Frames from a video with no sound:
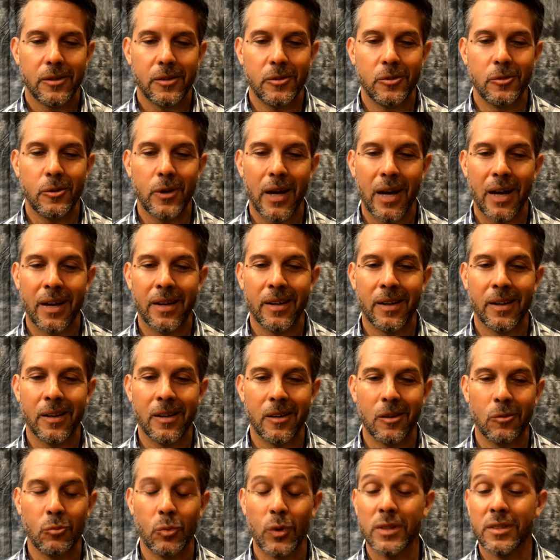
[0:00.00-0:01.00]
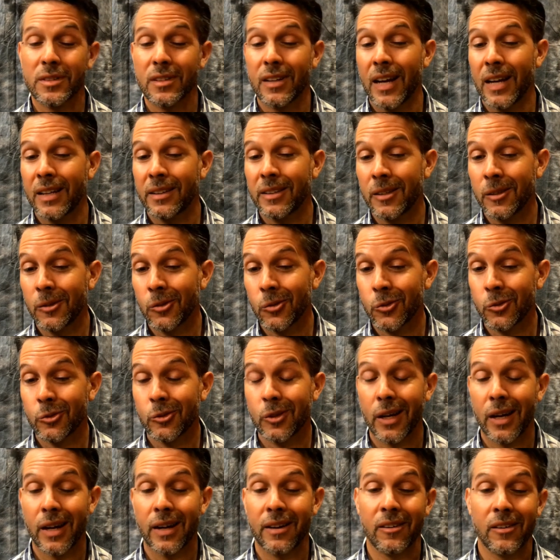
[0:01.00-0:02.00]
you had, amongst the Latinos,
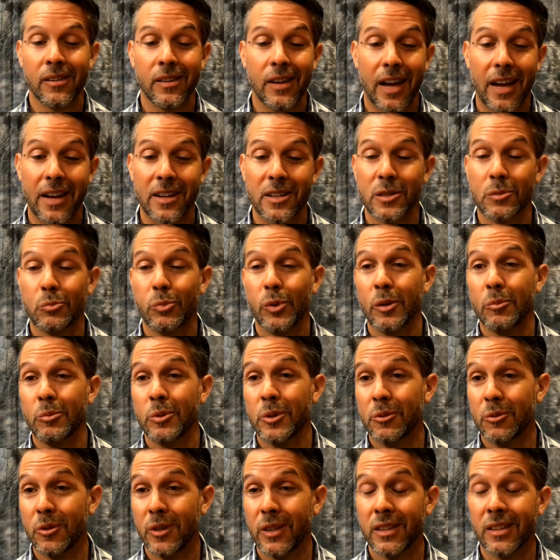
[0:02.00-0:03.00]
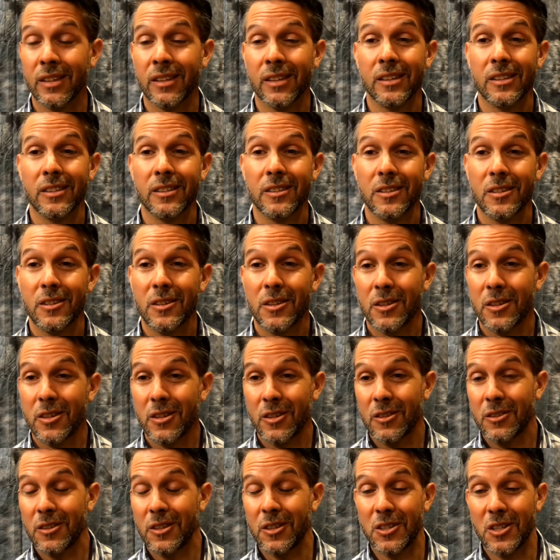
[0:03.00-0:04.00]
you kind of had a split between the
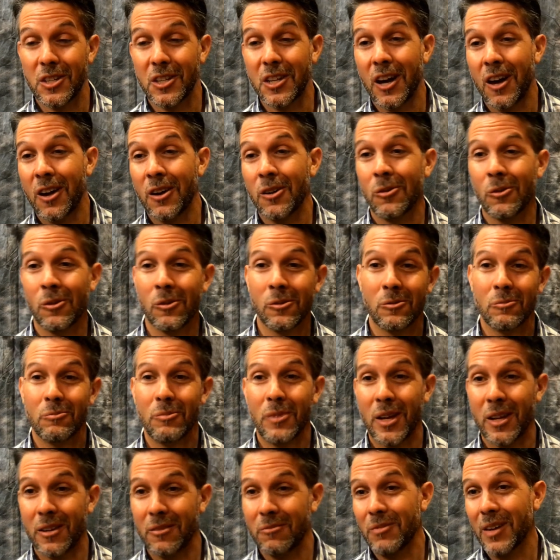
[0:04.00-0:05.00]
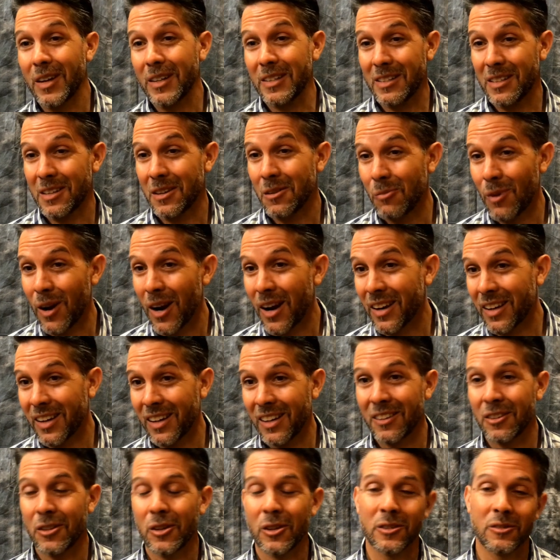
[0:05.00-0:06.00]
Chicano, Mexican
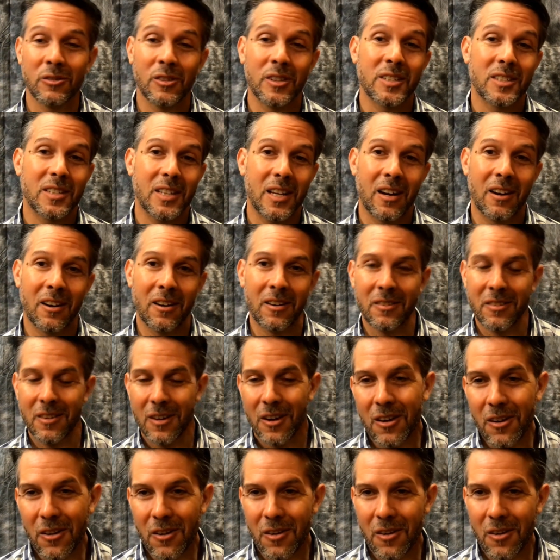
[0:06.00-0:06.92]
American, those of us that are